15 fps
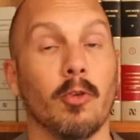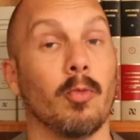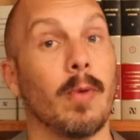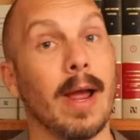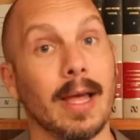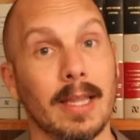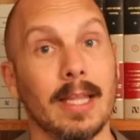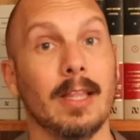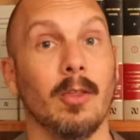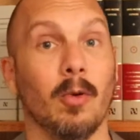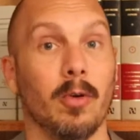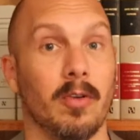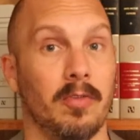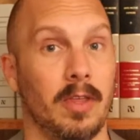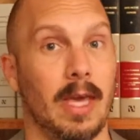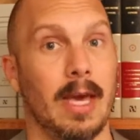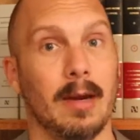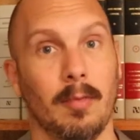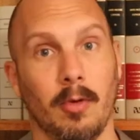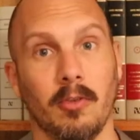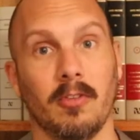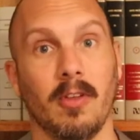directly Lord of the
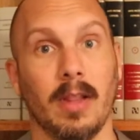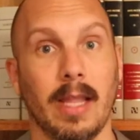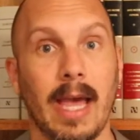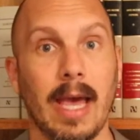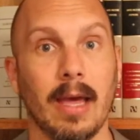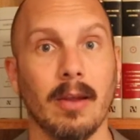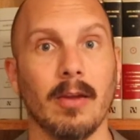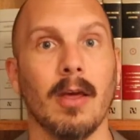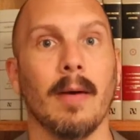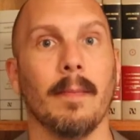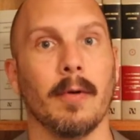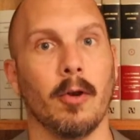animals and land,